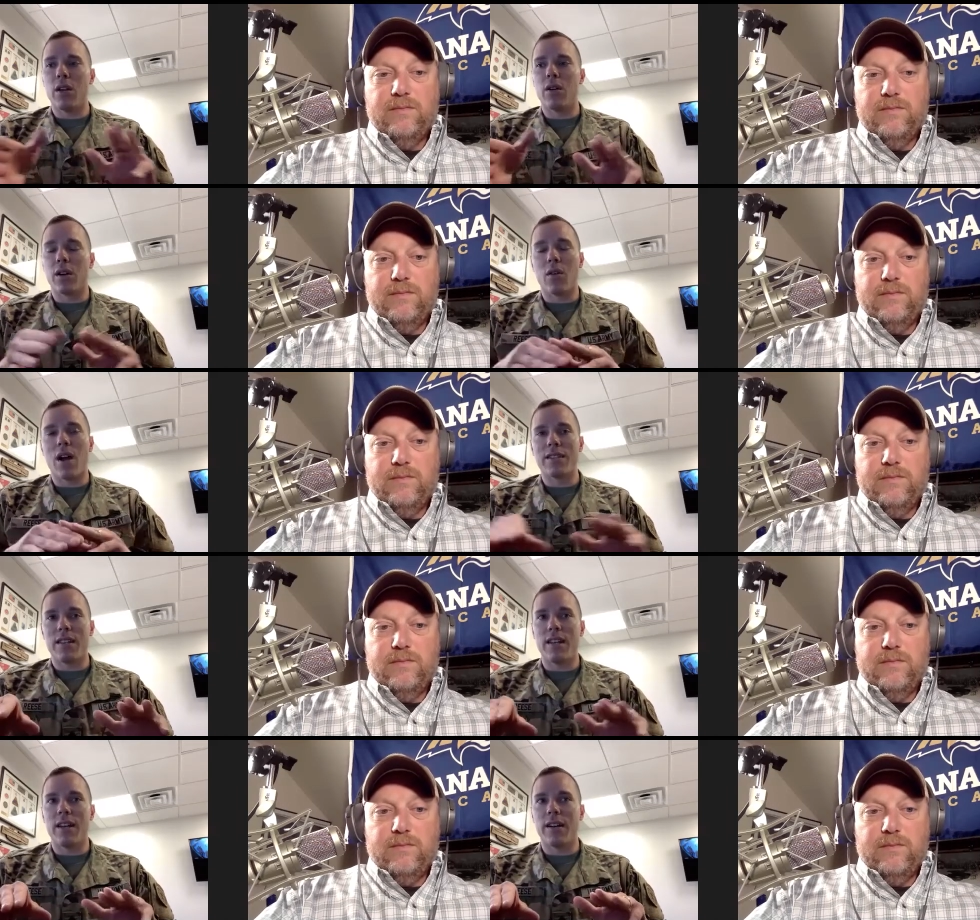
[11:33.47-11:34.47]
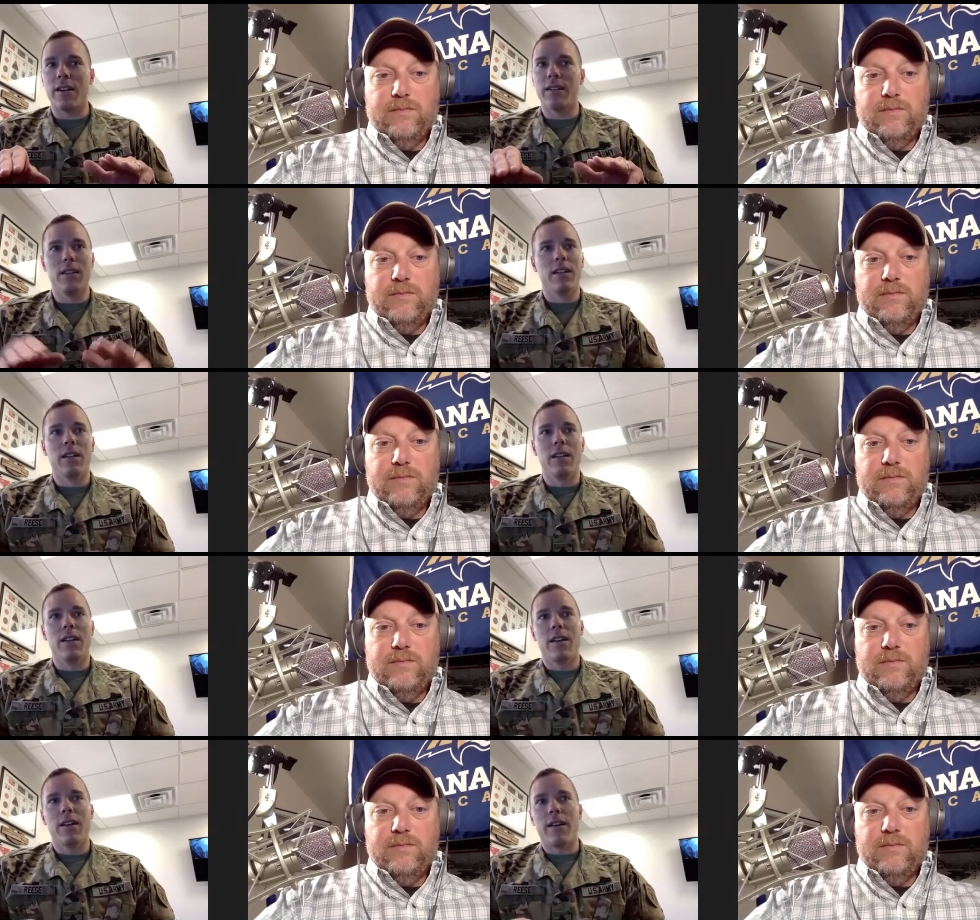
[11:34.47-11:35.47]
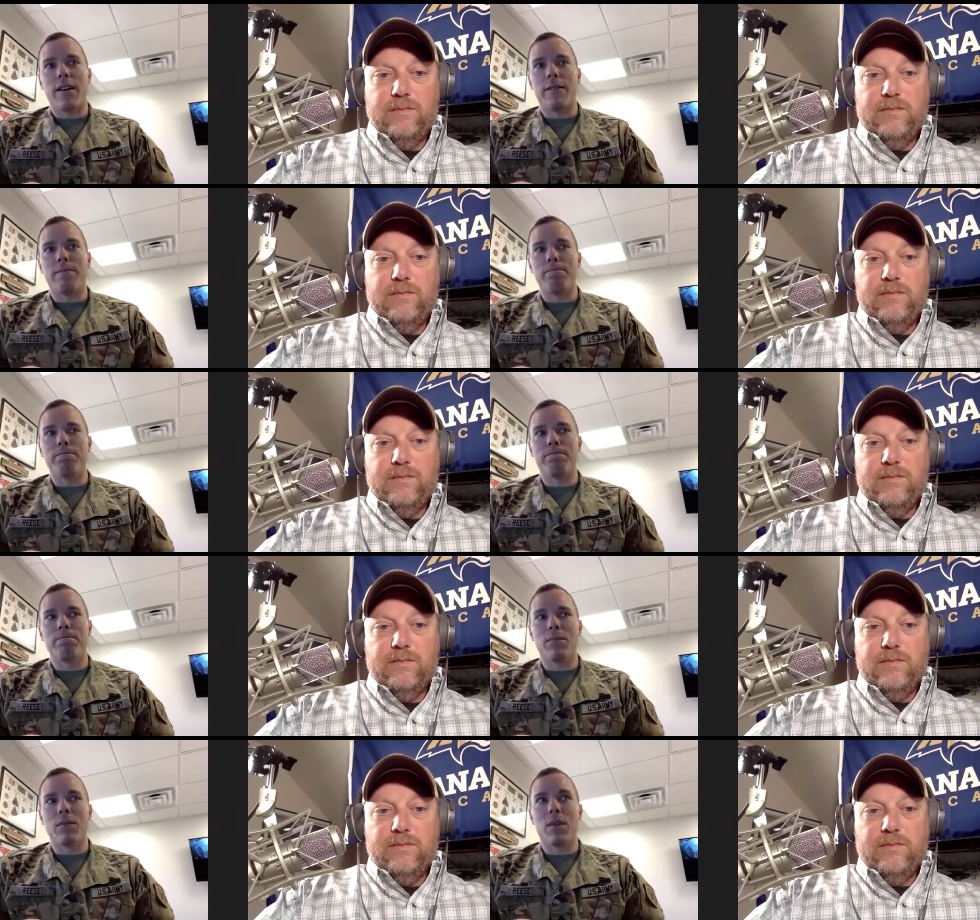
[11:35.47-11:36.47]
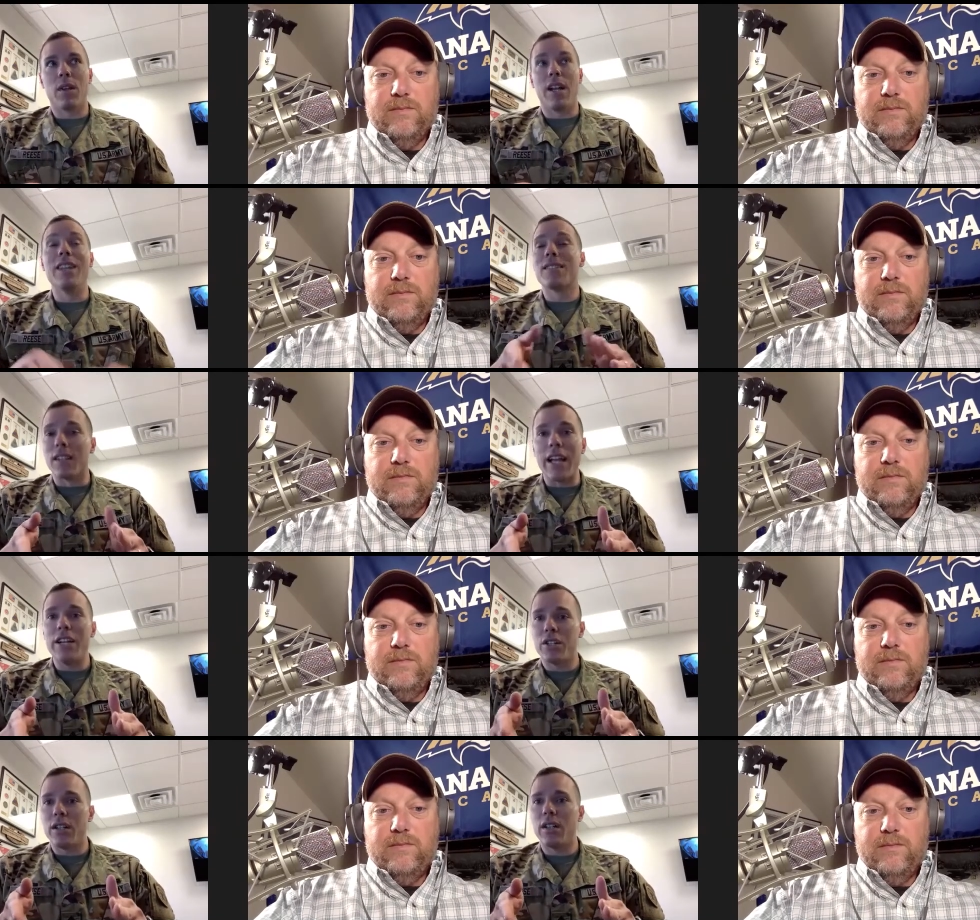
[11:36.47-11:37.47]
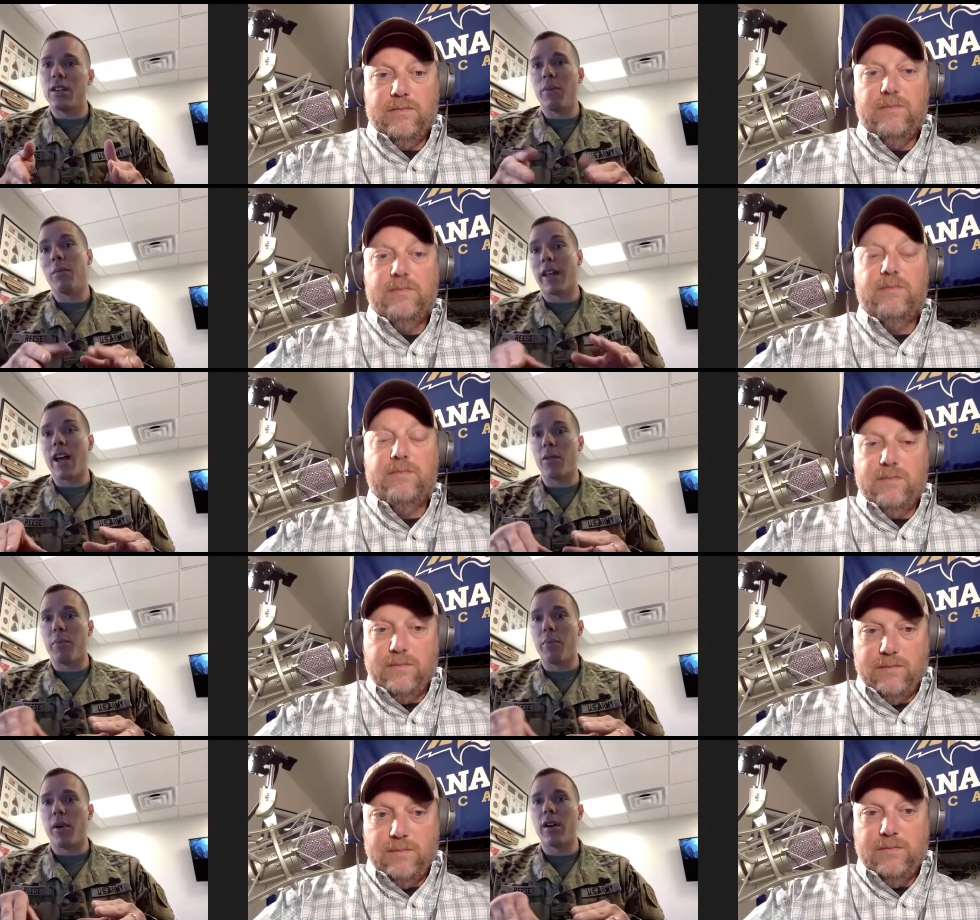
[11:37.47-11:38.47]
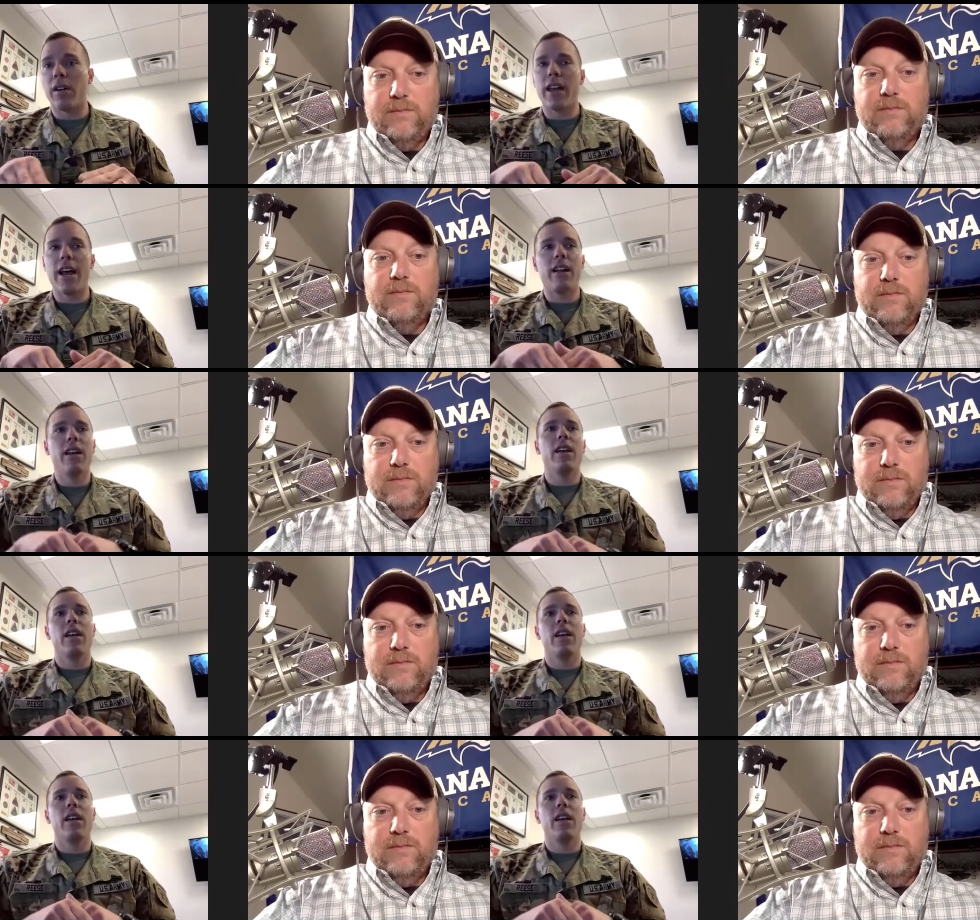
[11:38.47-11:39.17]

Speaker 1: you know, across the uh, um, an installation, the public health part of that.